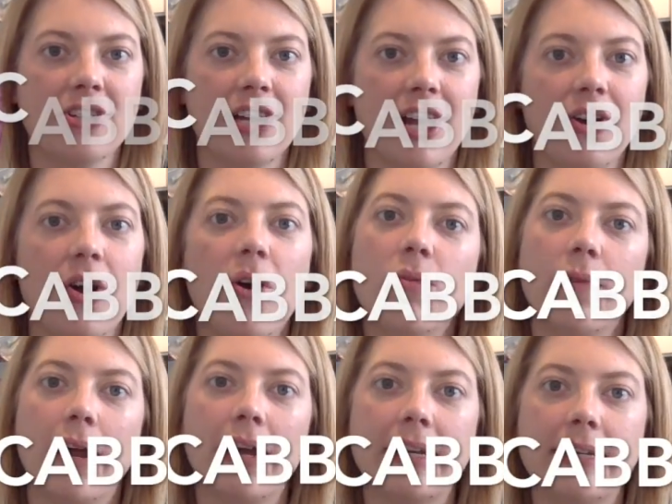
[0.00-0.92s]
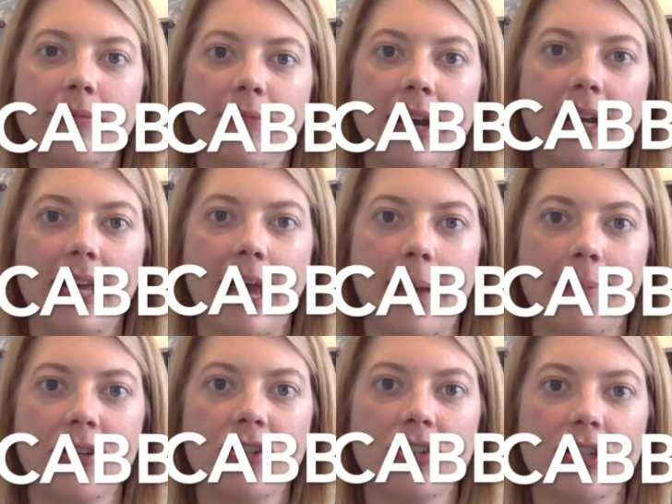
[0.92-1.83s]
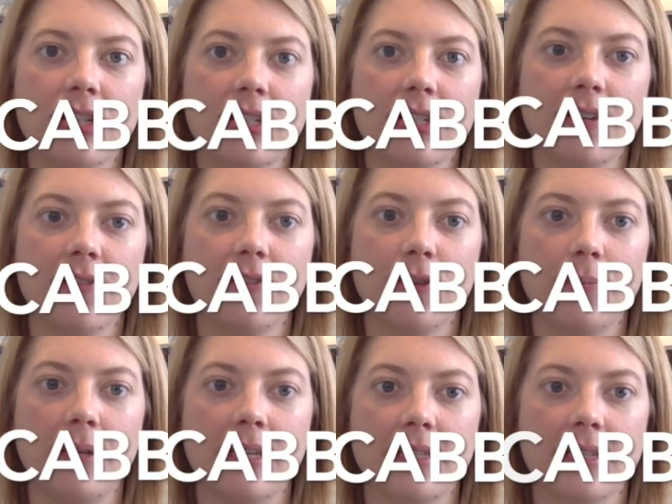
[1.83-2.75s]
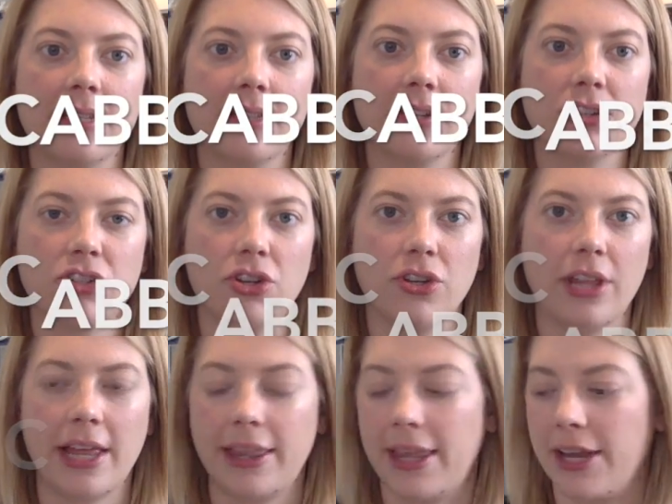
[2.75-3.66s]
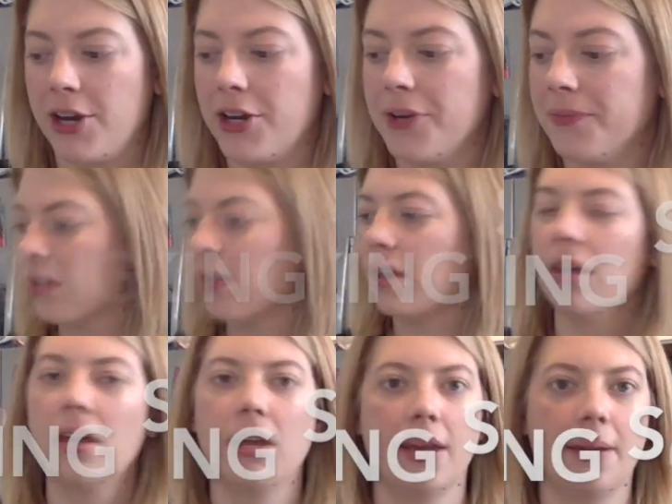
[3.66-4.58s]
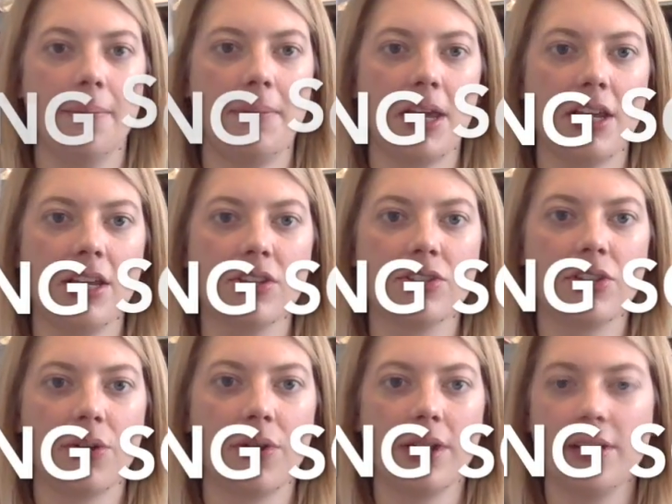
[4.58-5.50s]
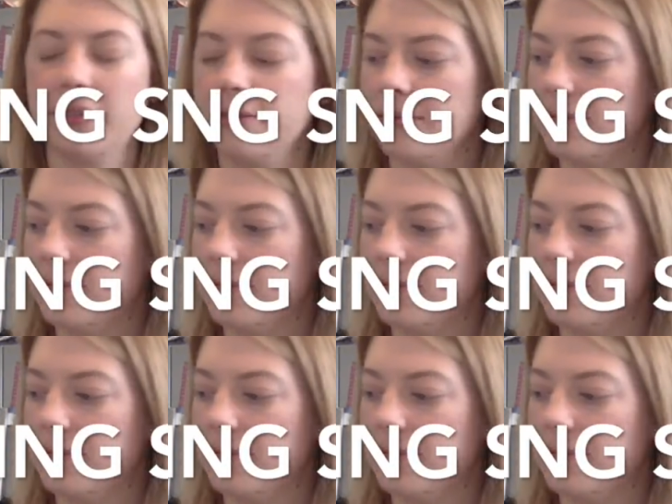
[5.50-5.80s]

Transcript: not a whole red cabbage, just a few pieces, I'll show you that later, baking soda,